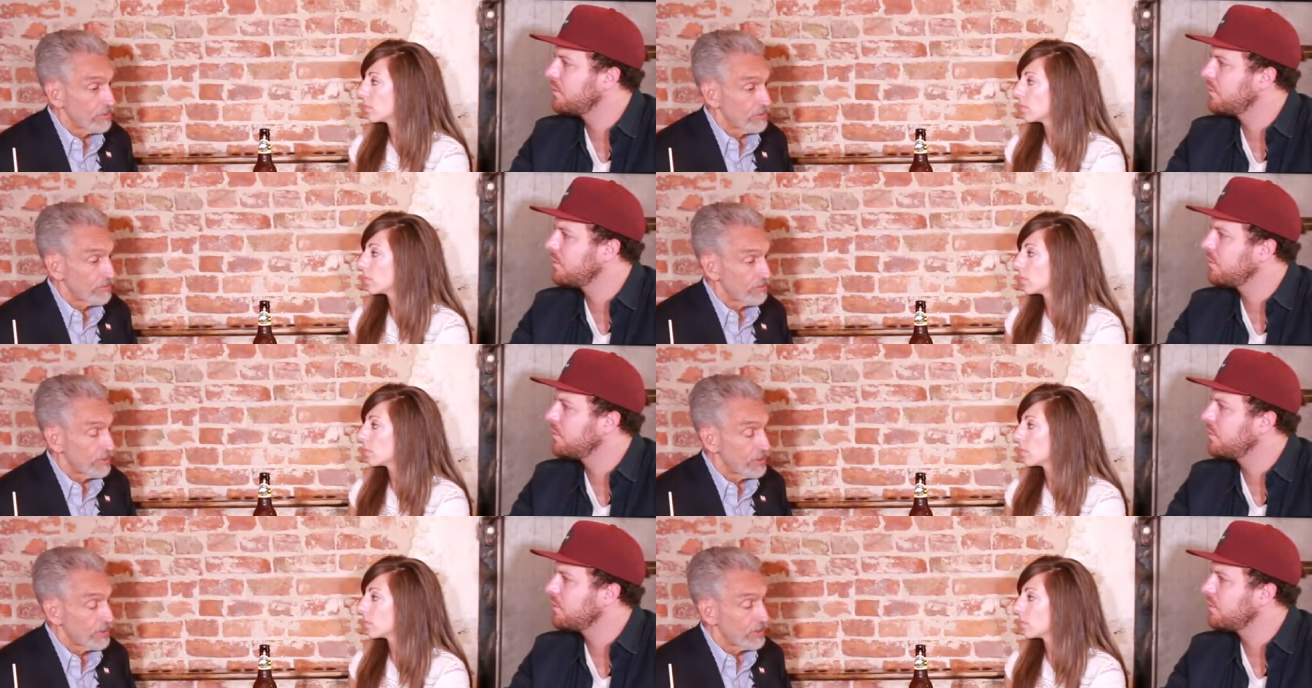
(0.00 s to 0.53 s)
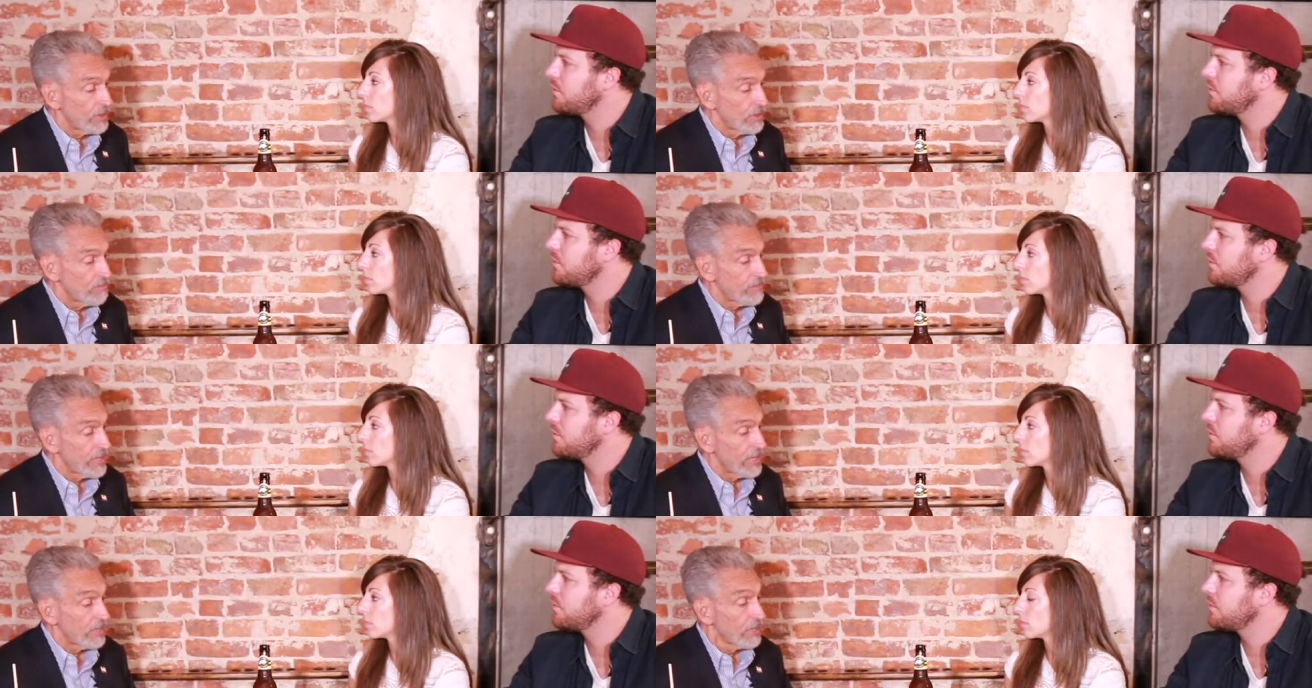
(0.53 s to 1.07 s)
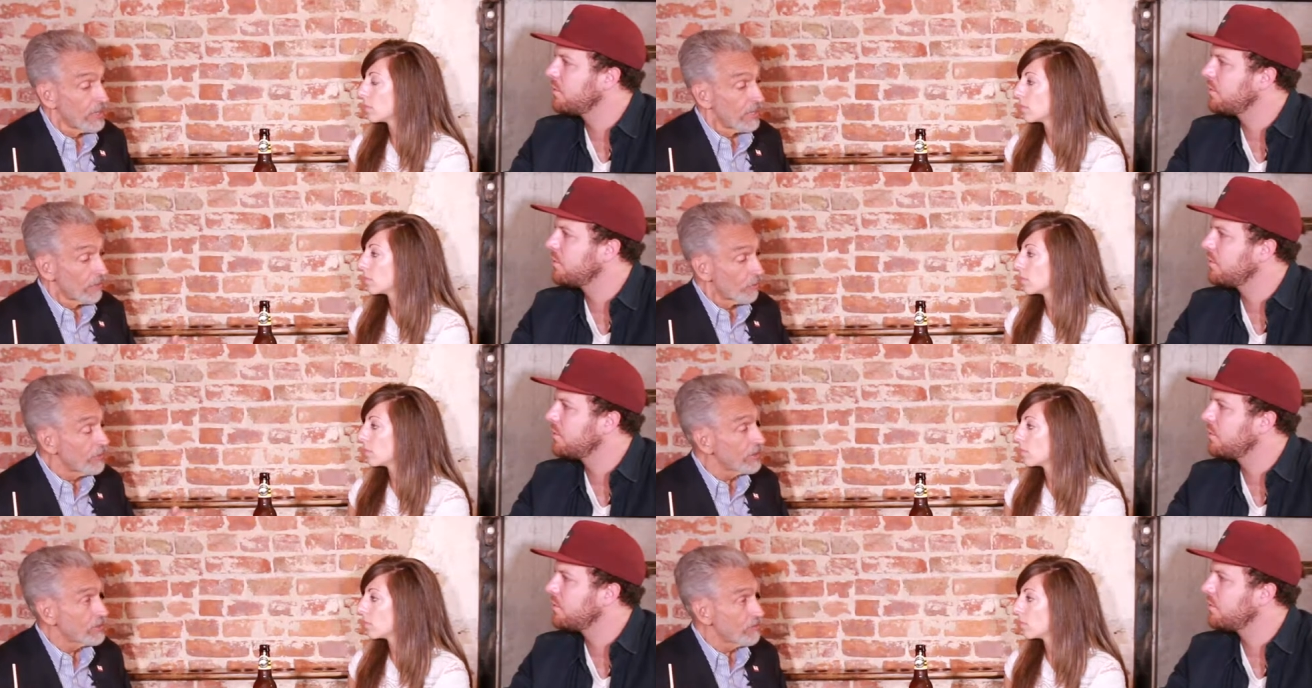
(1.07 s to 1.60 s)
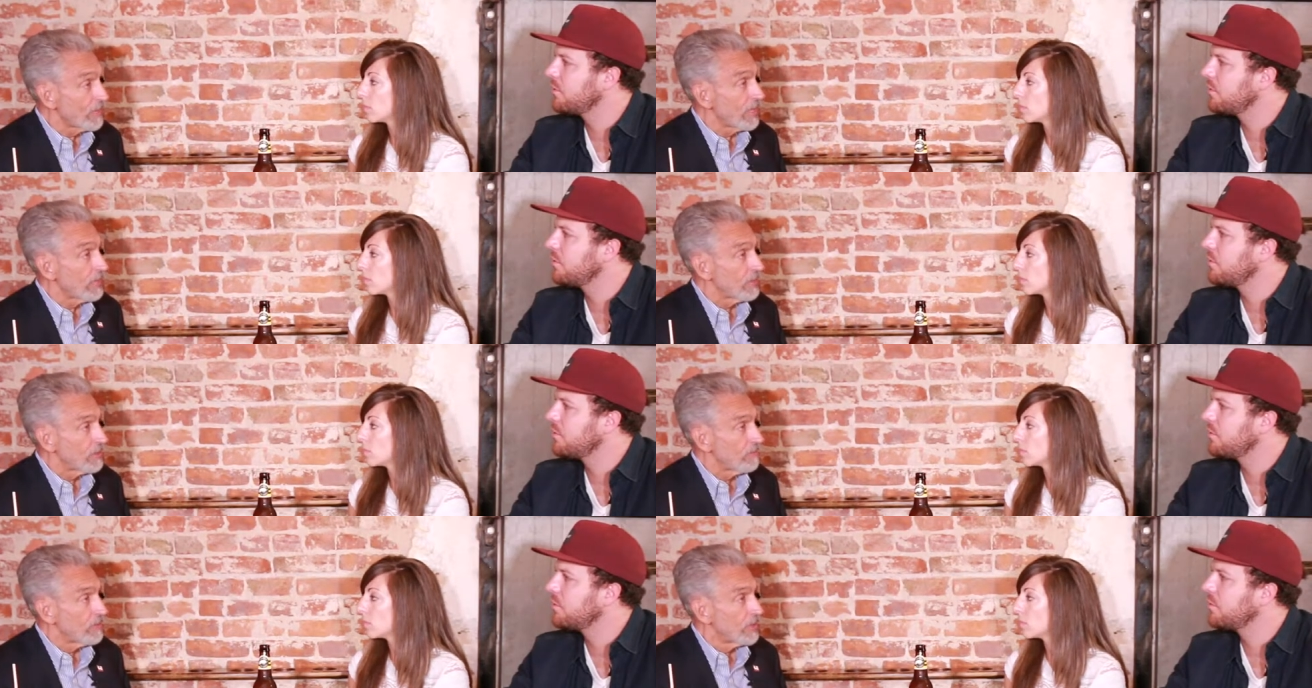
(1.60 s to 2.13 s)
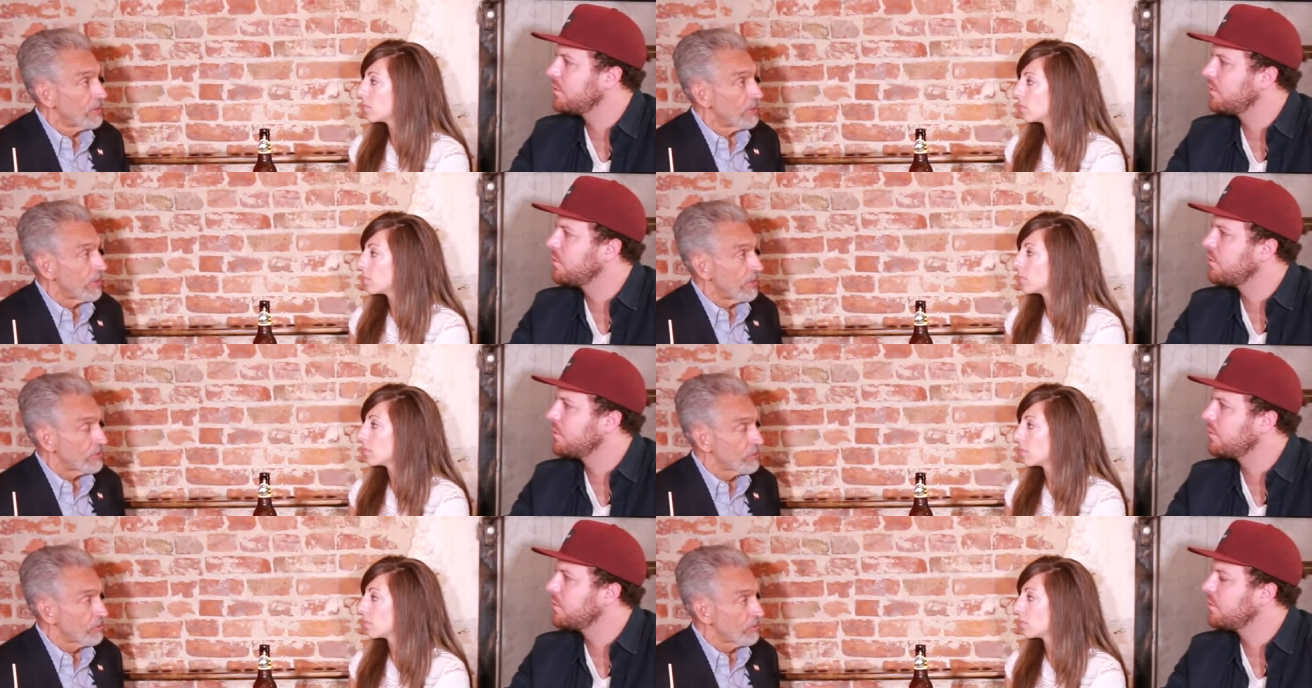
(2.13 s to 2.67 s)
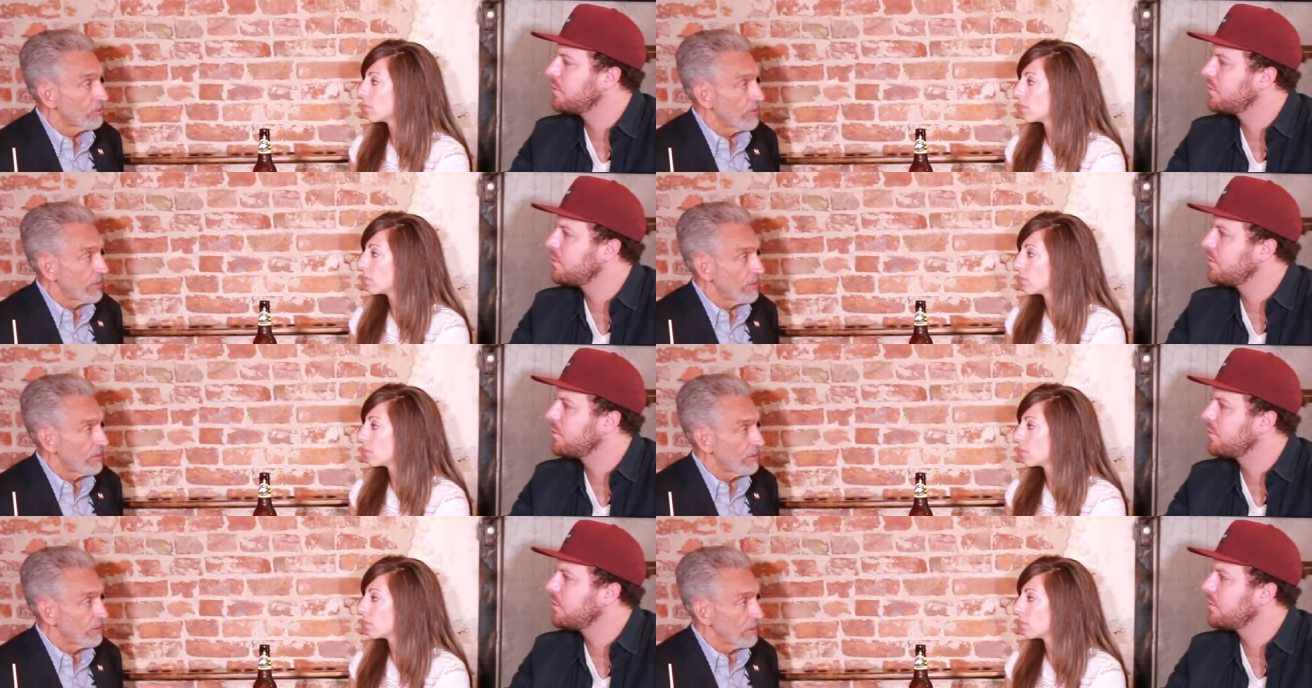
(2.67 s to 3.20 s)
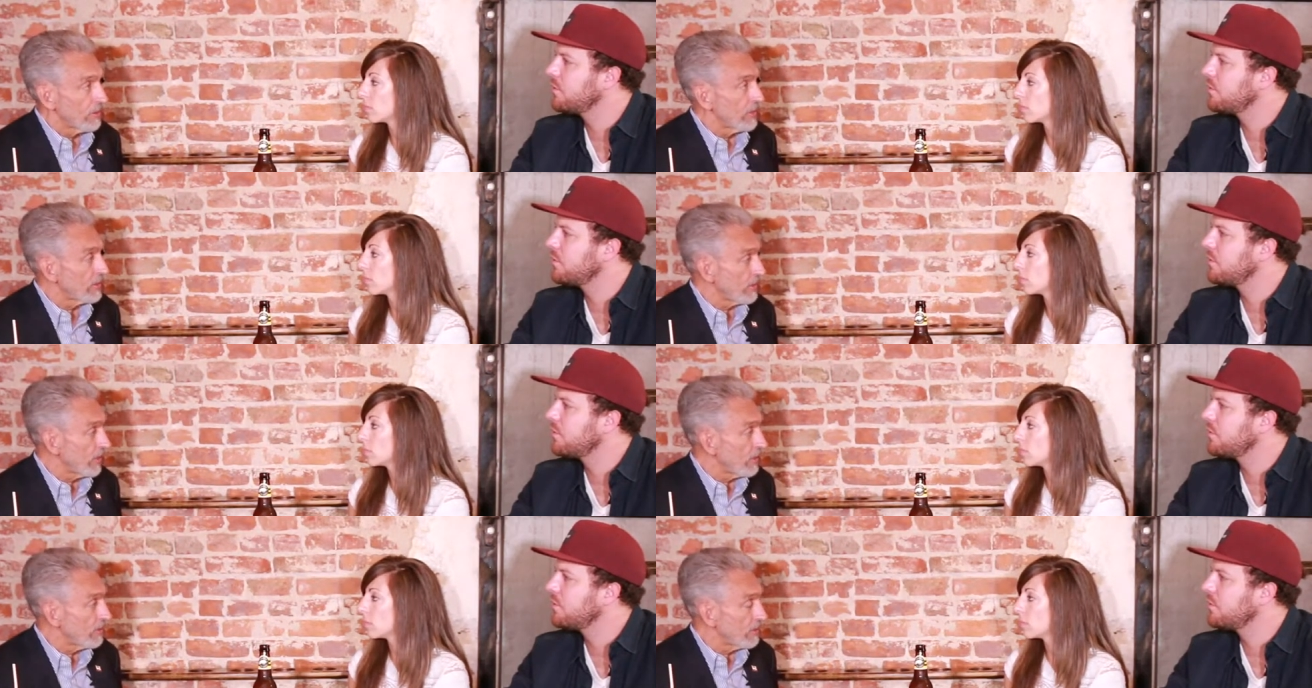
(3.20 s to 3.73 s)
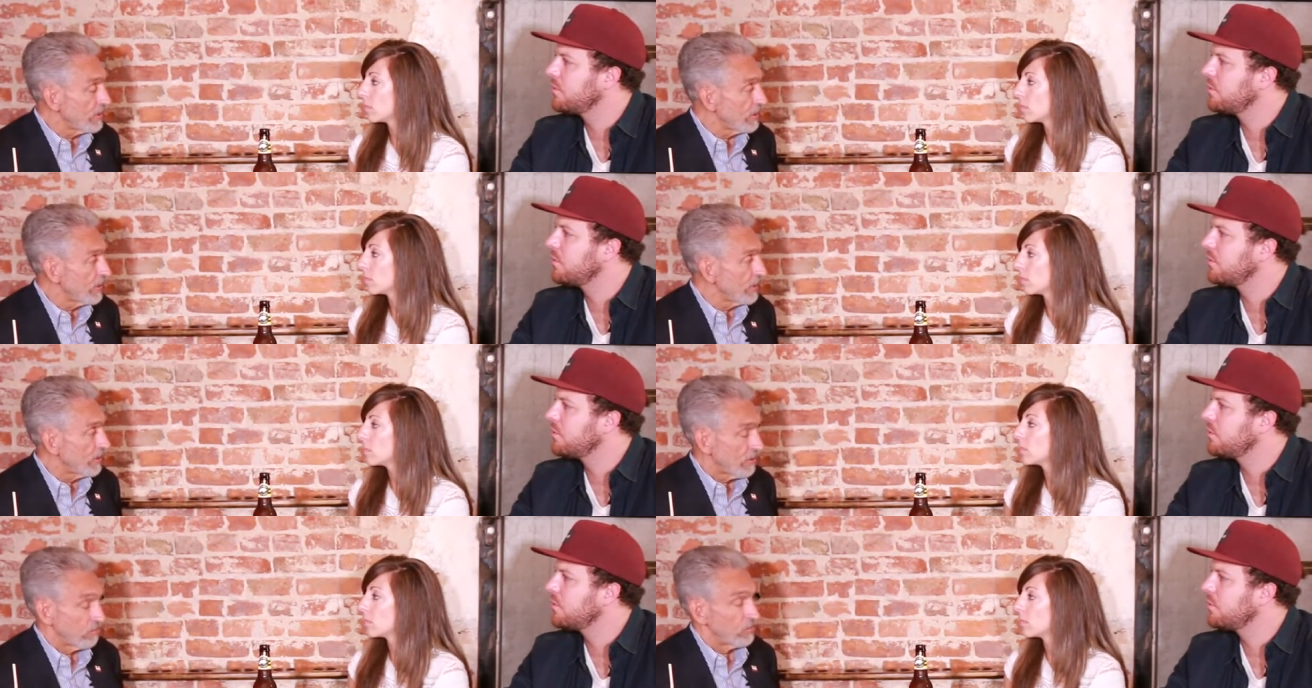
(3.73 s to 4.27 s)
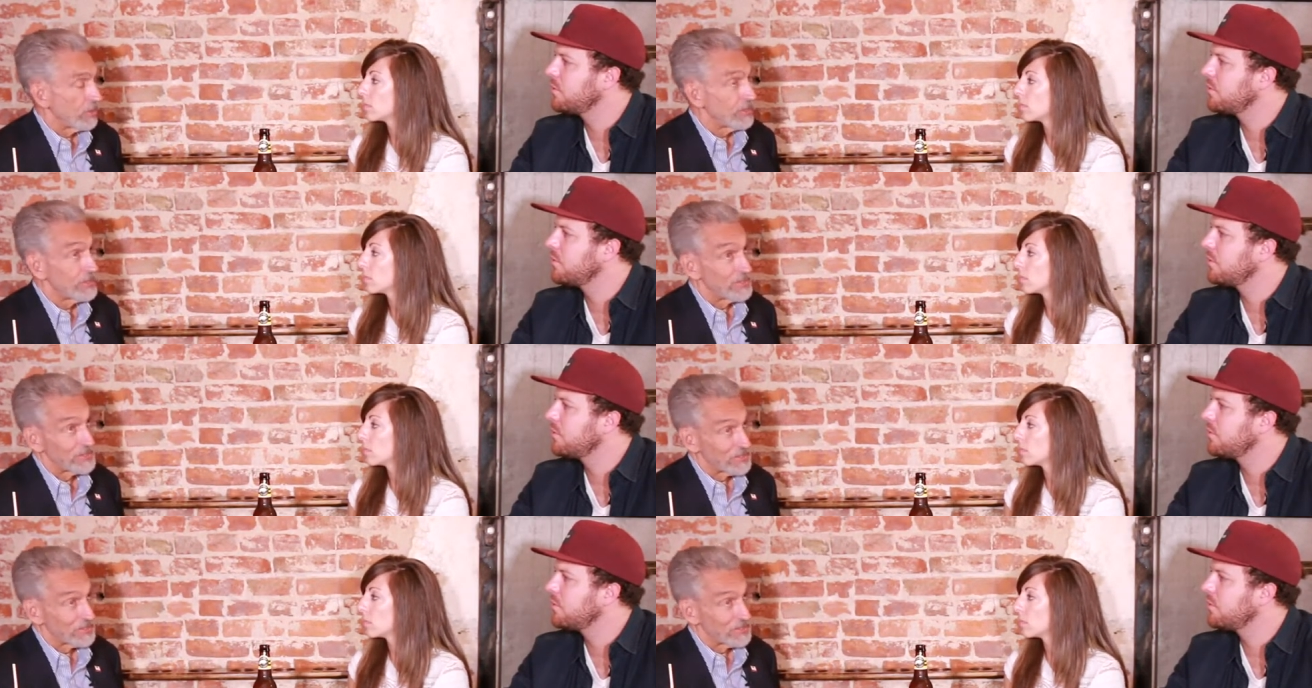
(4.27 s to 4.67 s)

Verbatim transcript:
Speaker 1: or indicating, Matt, we expanded. And so around the late 18, uh, 18,